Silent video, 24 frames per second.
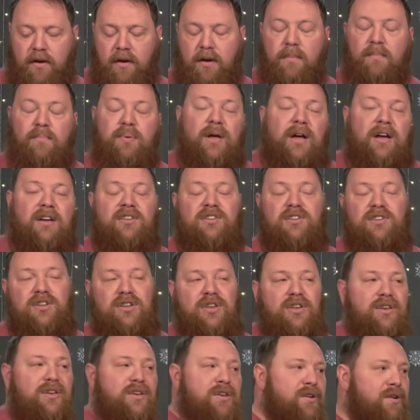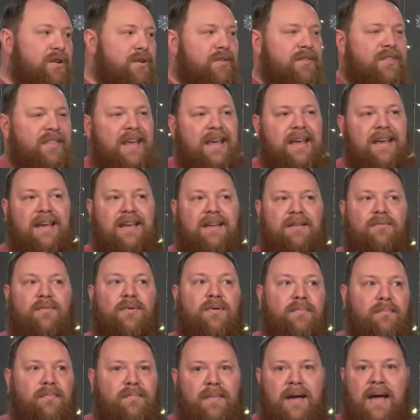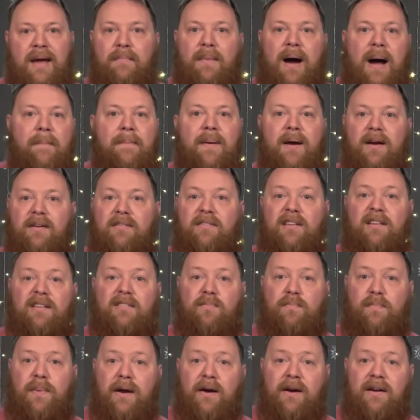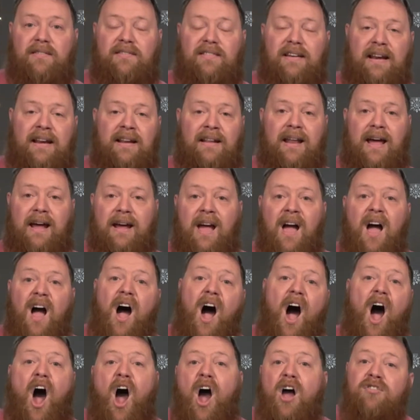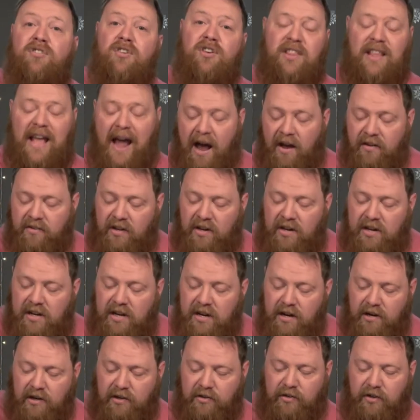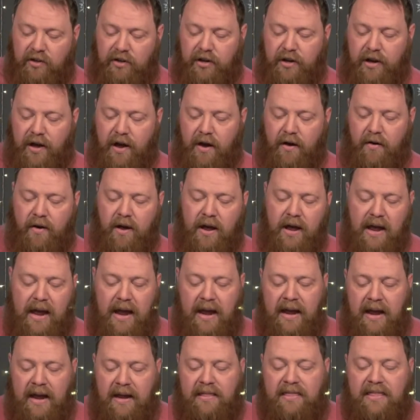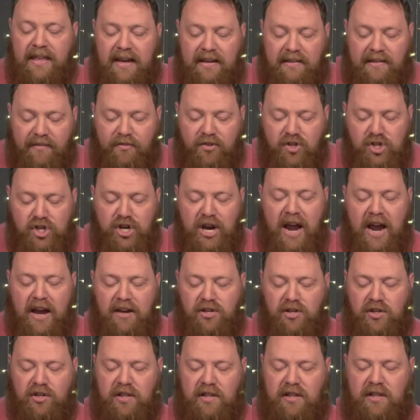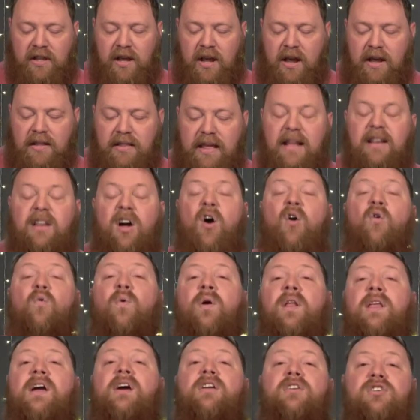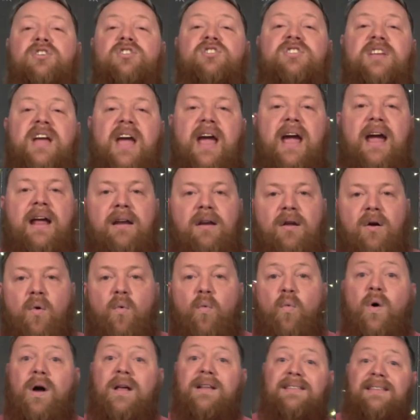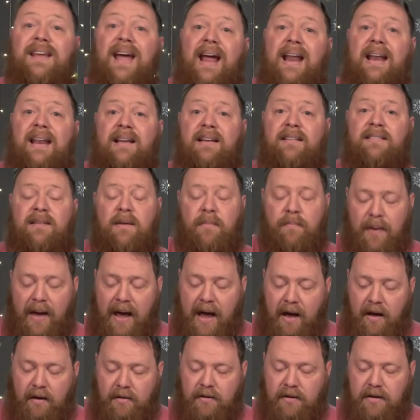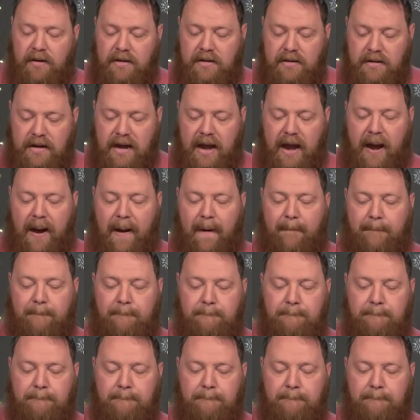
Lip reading: Plus, you're thinking, well, man, my parents experienced dating like 100,000 years ago, and things have changed. They don't really understand what dating is about now.